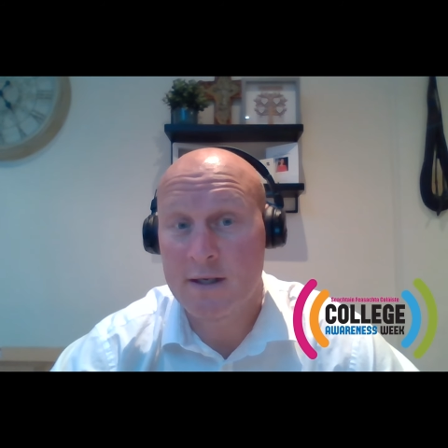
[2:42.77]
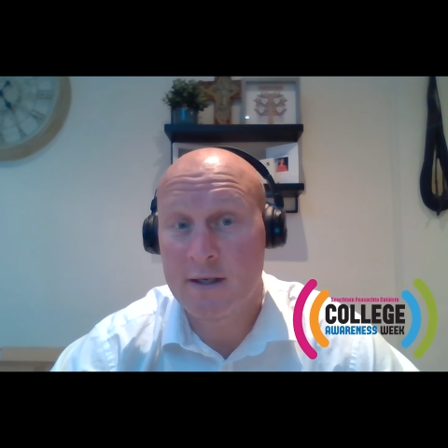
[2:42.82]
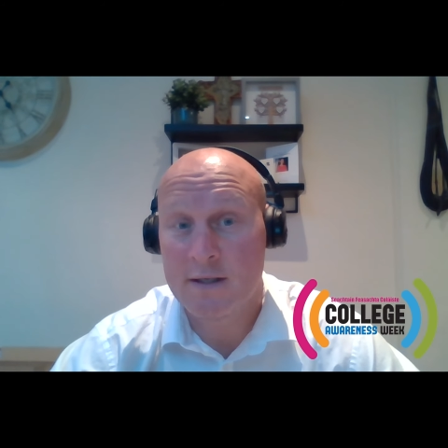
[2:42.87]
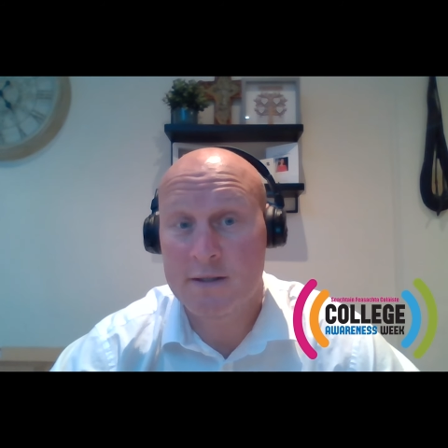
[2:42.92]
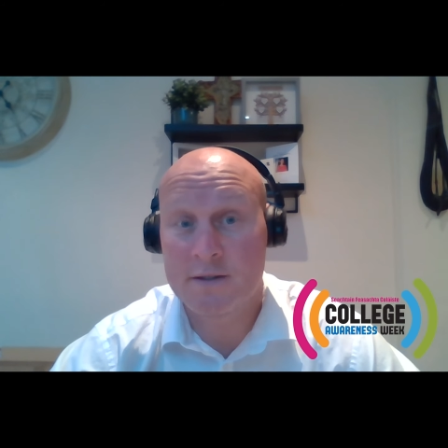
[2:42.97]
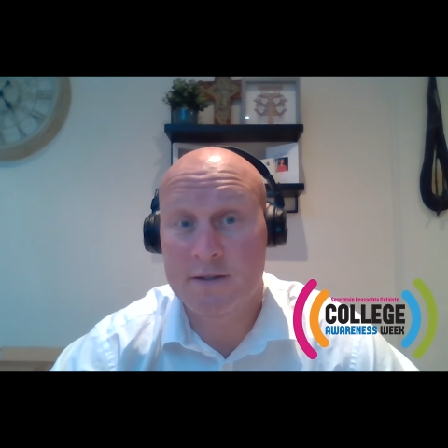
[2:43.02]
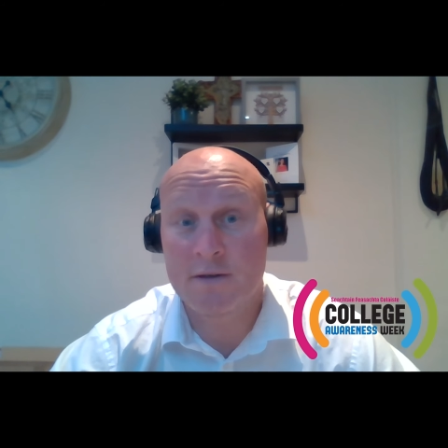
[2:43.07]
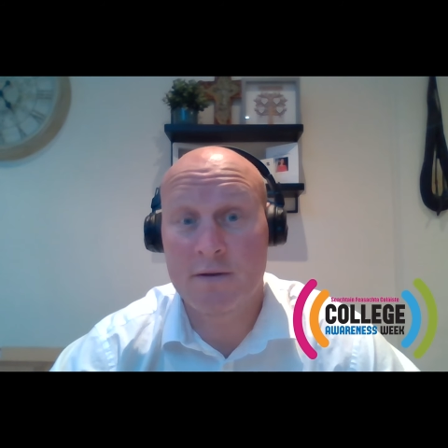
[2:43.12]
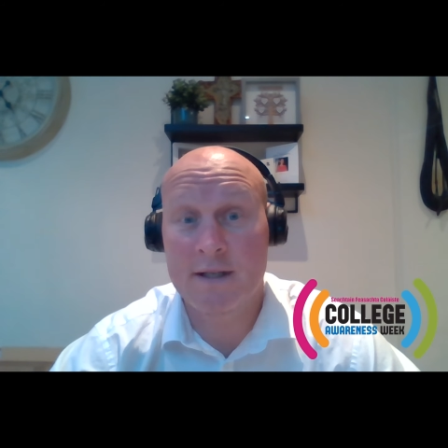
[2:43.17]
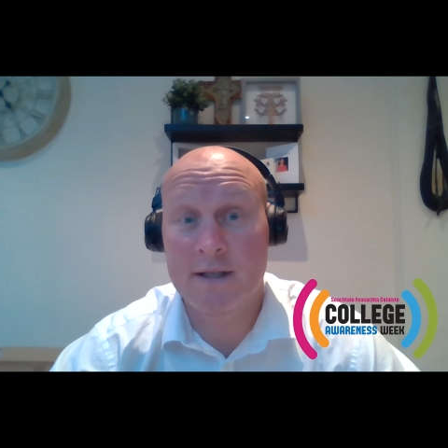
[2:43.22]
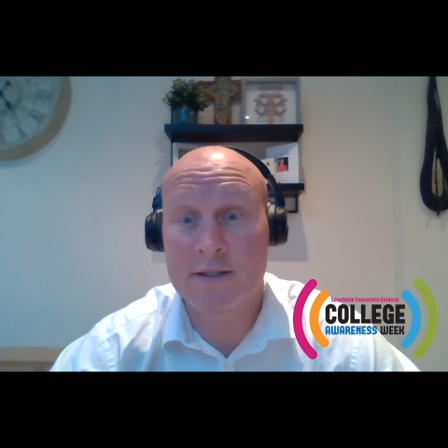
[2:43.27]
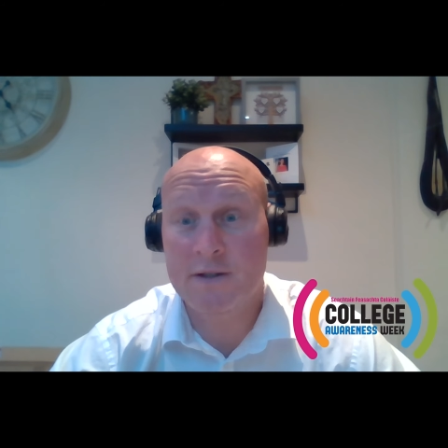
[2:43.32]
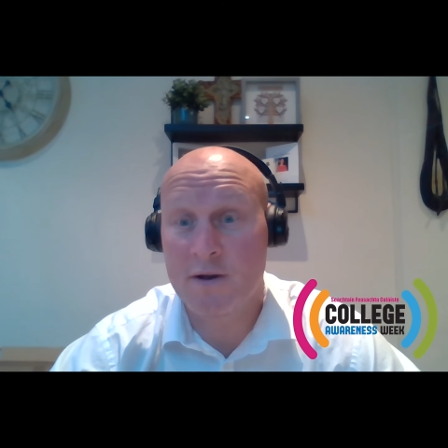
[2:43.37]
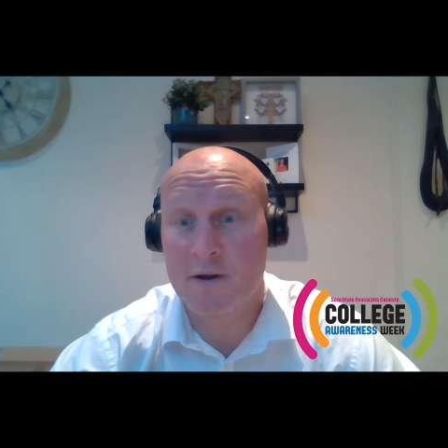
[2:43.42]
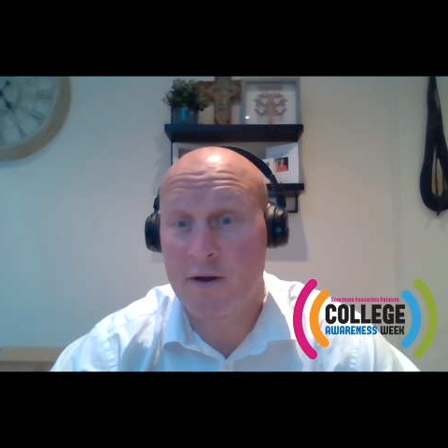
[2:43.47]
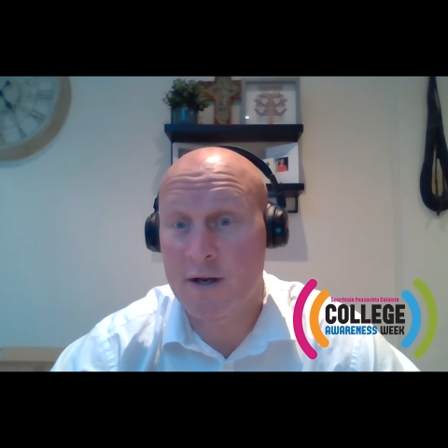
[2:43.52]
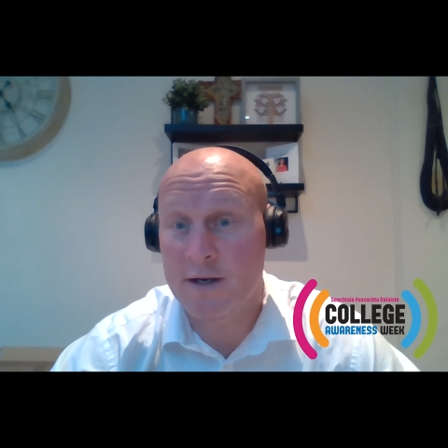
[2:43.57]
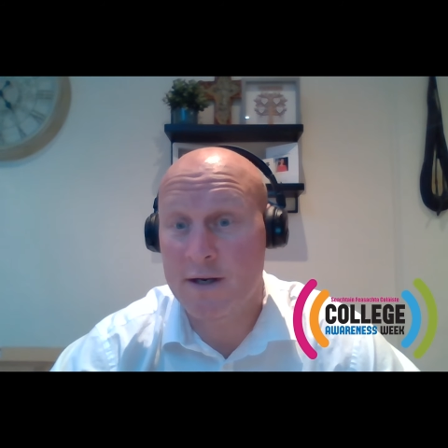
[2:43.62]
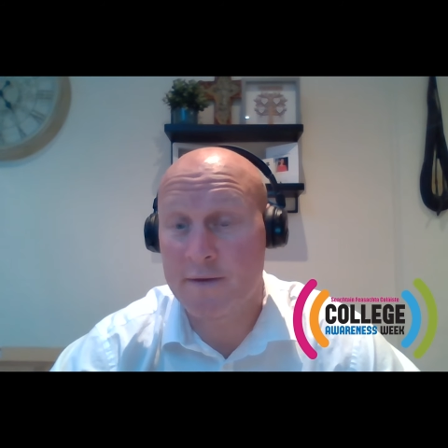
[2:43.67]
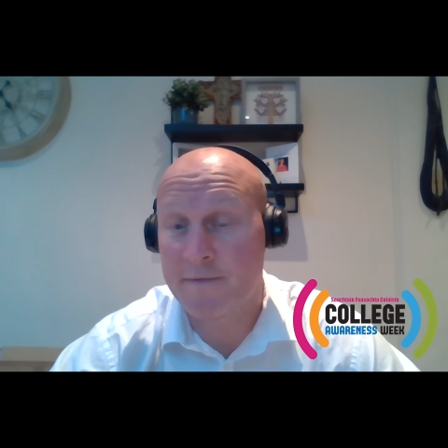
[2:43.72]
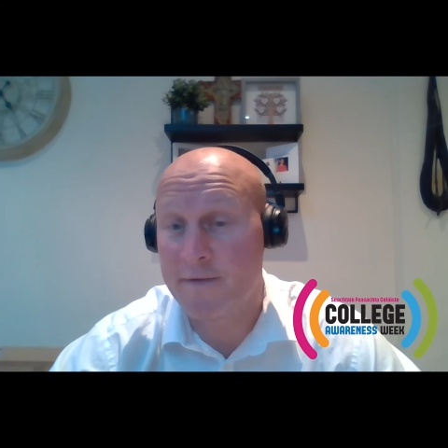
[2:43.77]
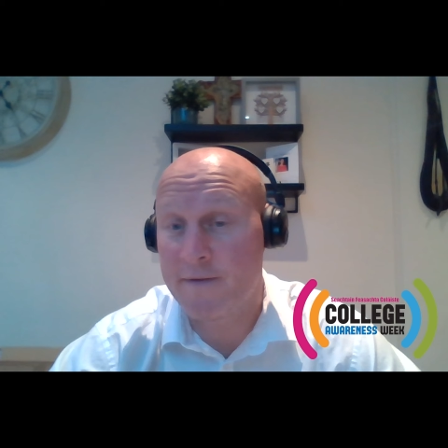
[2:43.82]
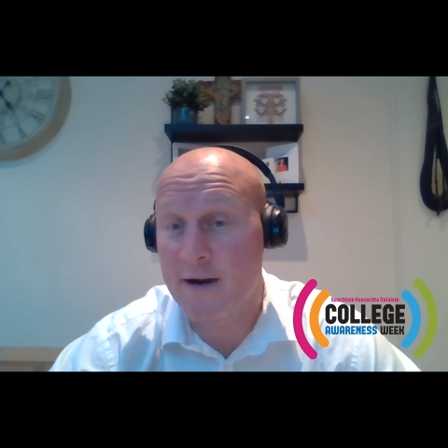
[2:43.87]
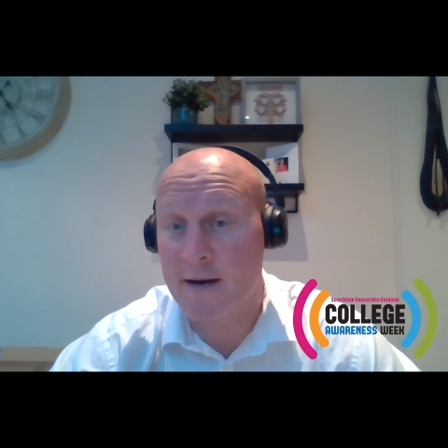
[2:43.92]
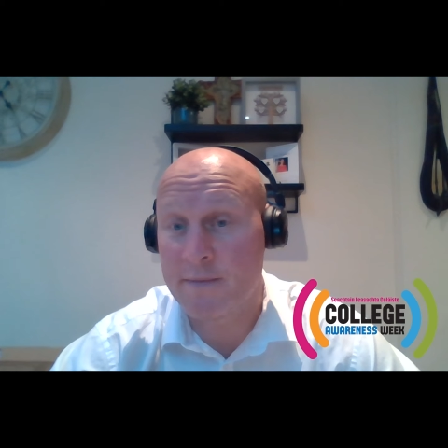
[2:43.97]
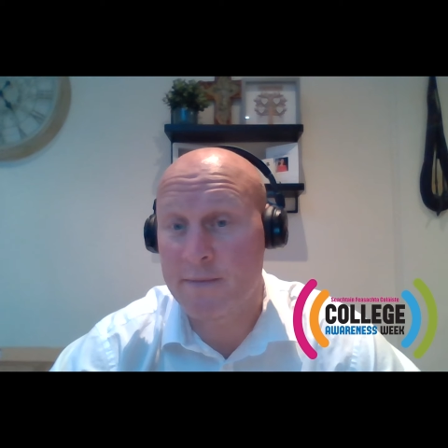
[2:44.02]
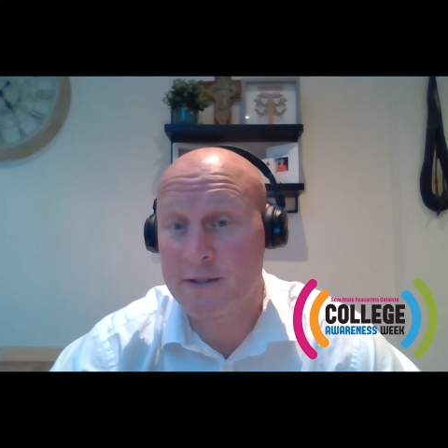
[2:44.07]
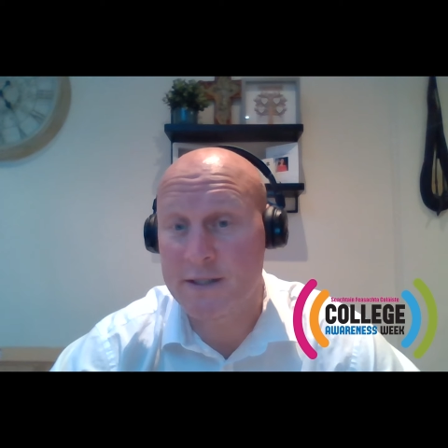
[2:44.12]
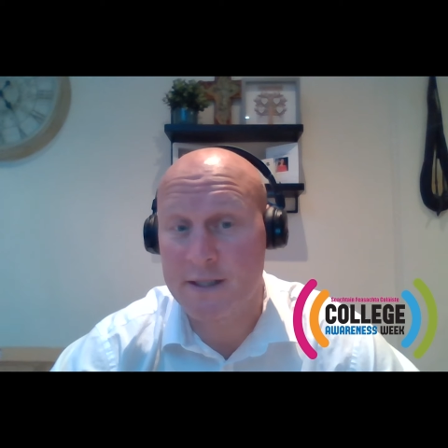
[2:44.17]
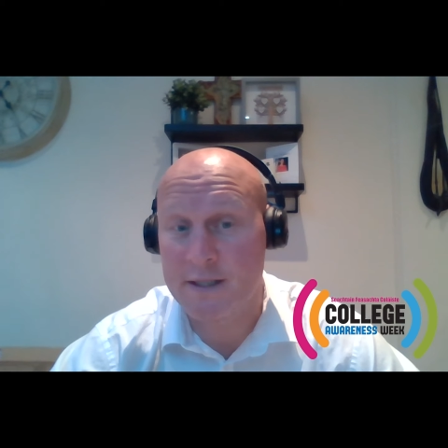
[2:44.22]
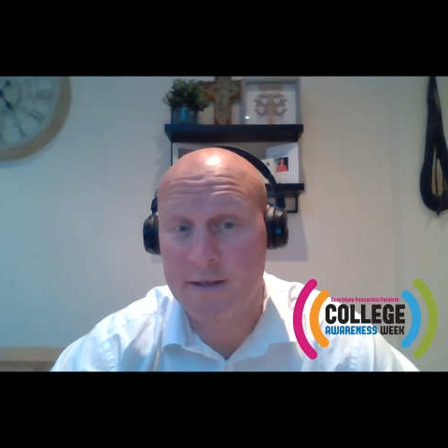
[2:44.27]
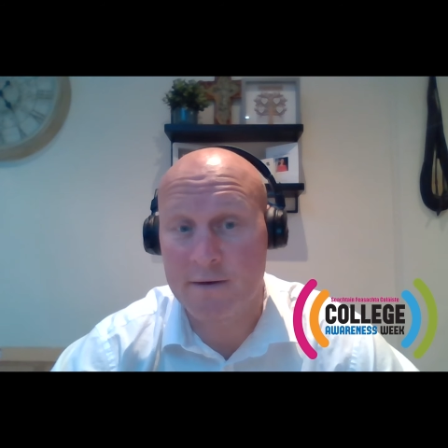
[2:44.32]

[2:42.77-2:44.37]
so let's call it a pharmacy